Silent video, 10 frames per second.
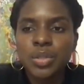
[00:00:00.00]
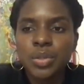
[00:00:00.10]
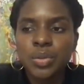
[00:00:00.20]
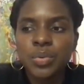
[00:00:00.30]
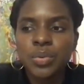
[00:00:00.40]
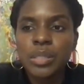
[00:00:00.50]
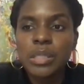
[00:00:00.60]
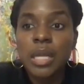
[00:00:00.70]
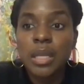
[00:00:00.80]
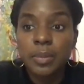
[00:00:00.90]
to
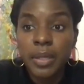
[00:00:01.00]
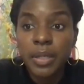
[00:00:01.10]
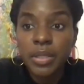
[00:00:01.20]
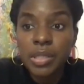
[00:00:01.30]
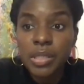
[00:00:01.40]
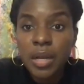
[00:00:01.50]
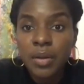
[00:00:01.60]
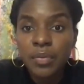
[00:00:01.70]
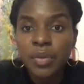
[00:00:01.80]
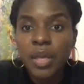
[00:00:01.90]
celebrate
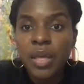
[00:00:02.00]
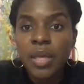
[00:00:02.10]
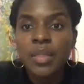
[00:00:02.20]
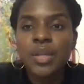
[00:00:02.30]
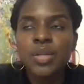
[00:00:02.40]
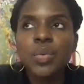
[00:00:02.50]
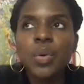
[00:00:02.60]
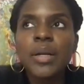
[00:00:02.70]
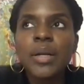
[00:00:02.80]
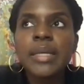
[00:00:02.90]
yourself, then
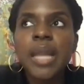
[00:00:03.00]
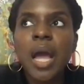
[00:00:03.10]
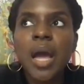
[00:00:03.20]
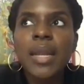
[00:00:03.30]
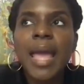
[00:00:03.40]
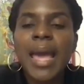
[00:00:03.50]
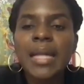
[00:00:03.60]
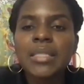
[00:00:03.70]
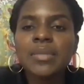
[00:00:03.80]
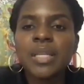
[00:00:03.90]
you are not
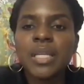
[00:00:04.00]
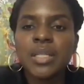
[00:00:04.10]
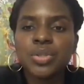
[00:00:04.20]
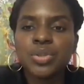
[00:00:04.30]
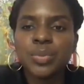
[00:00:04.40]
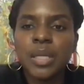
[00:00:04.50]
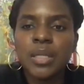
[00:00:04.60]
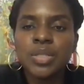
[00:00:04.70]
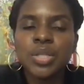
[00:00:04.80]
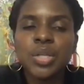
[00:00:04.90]
actively
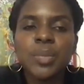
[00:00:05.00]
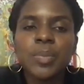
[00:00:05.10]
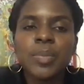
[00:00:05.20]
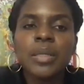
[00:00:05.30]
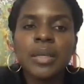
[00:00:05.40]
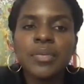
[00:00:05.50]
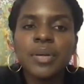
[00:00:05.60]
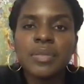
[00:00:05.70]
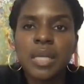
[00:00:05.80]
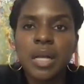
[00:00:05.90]
contributing to your
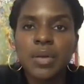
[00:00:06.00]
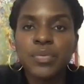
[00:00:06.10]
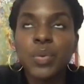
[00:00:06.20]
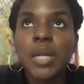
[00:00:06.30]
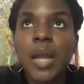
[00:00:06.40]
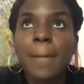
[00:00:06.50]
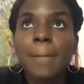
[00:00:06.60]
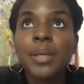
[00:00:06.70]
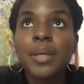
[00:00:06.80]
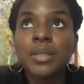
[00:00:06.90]
belief of self. You are
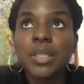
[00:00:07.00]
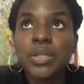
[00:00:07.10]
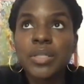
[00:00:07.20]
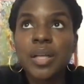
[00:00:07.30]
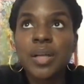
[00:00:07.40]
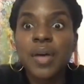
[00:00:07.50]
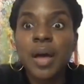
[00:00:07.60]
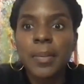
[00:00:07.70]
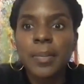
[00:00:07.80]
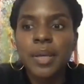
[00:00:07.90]
not building yourself
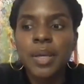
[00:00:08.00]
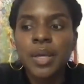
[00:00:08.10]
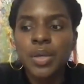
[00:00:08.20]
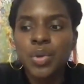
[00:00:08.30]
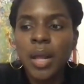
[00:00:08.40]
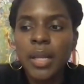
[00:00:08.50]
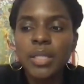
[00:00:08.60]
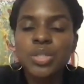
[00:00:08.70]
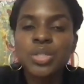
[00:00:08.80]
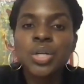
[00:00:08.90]
up. You're
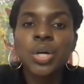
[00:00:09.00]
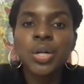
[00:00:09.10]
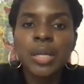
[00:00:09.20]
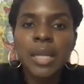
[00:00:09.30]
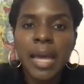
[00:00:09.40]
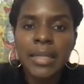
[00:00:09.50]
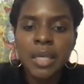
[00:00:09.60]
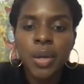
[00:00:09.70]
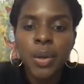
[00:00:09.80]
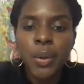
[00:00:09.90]
not
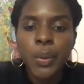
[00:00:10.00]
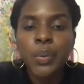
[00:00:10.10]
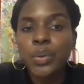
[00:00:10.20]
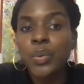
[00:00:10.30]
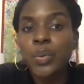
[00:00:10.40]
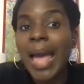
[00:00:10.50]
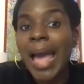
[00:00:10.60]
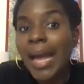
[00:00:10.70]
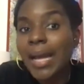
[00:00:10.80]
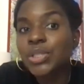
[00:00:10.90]
internalizing who you
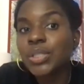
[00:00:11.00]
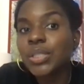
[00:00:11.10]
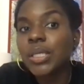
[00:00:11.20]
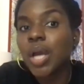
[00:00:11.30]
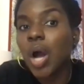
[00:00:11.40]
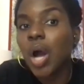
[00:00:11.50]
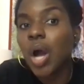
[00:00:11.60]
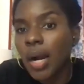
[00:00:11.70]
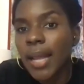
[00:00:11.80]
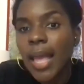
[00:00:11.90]
actually
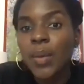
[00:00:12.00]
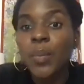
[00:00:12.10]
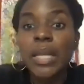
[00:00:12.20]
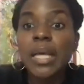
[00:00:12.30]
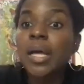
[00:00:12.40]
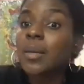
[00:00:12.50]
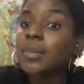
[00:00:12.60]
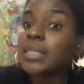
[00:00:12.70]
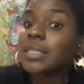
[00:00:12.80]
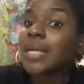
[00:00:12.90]
are. And when it
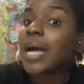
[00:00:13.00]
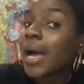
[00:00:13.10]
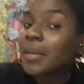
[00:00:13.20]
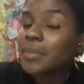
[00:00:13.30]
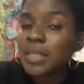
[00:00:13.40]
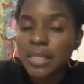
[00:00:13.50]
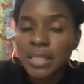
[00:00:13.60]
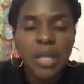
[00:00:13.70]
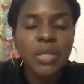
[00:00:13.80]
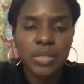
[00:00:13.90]
comes time to
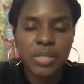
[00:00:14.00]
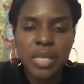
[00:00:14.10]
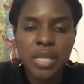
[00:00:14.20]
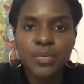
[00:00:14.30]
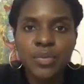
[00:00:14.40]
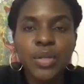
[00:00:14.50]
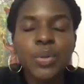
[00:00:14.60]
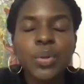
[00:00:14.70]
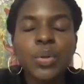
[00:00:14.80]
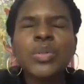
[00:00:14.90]
sell yourself,
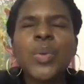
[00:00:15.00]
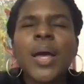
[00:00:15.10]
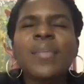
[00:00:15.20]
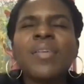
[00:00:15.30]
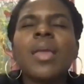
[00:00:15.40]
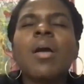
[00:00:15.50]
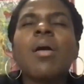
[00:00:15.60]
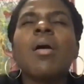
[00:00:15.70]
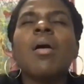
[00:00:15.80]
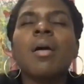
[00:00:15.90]
you're going to have a
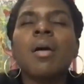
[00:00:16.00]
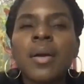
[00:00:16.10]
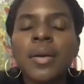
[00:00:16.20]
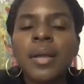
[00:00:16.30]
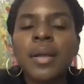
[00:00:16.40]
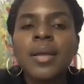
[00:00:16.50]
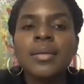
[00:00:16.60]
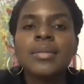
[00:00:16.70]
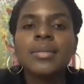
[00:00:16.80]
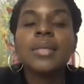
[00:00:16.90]
hard
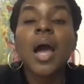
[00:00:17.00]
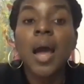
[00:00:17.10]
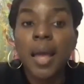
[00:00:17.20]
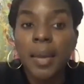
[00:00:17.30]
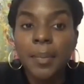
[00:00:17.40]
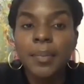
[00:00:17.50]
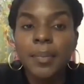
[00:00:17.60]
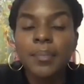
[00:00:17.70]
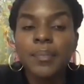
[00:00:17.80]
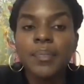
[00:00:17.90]
time.